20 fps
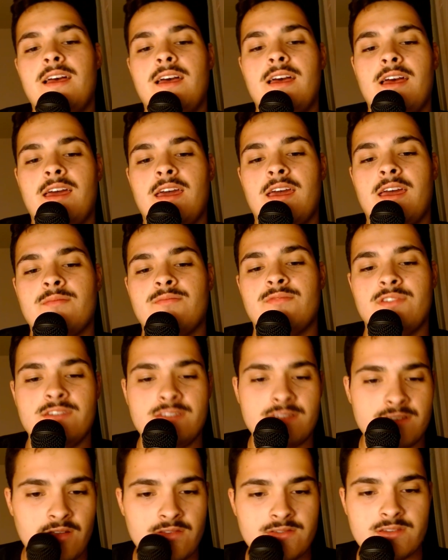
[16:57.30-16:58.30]
And
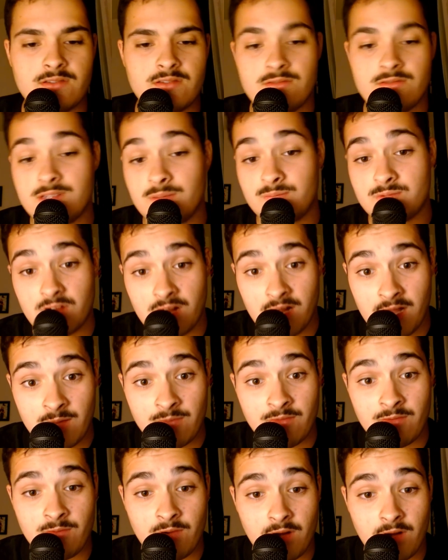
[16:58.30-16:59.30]
please also
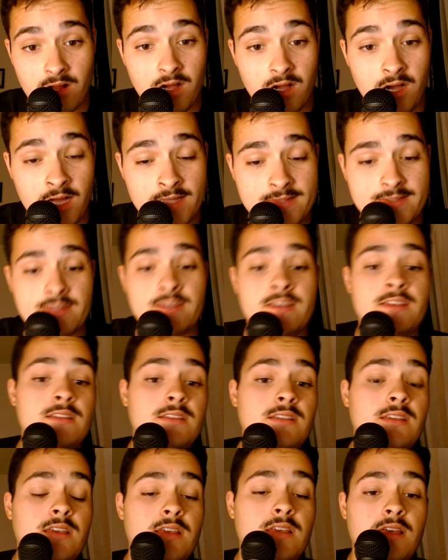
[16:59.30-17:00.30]
subscribe for more content.
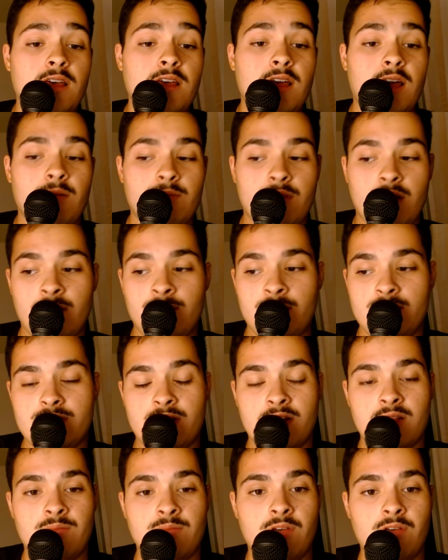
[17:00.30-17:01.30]
I'm going to be
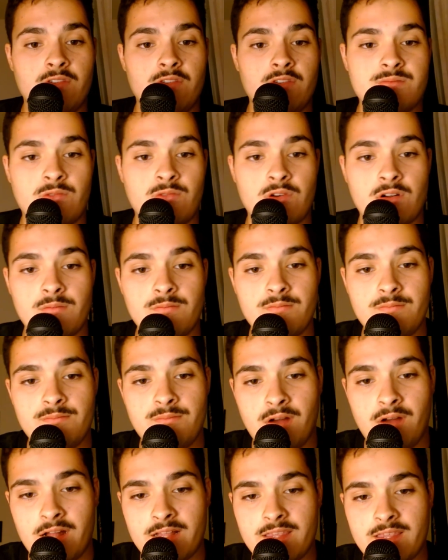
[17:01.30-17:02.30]
trying to post more
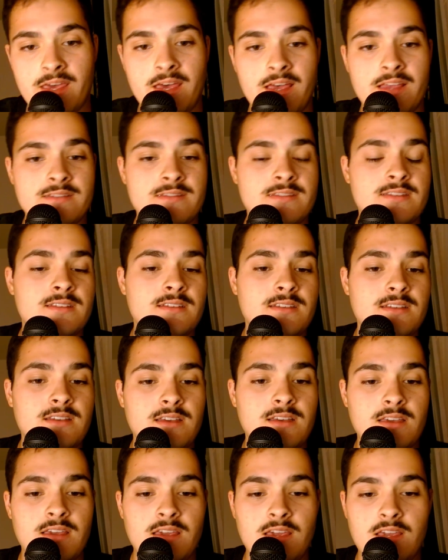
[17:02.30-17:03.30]
podcasts
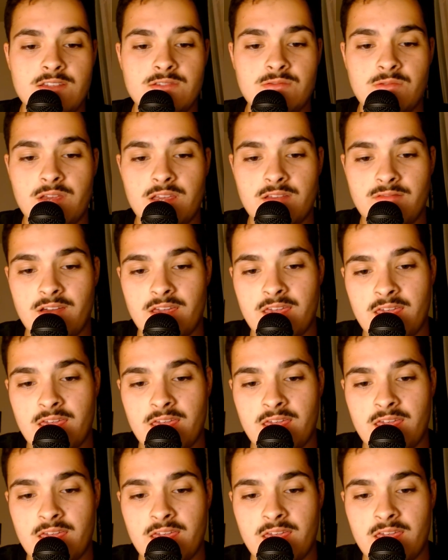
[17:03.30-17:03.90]
each week if I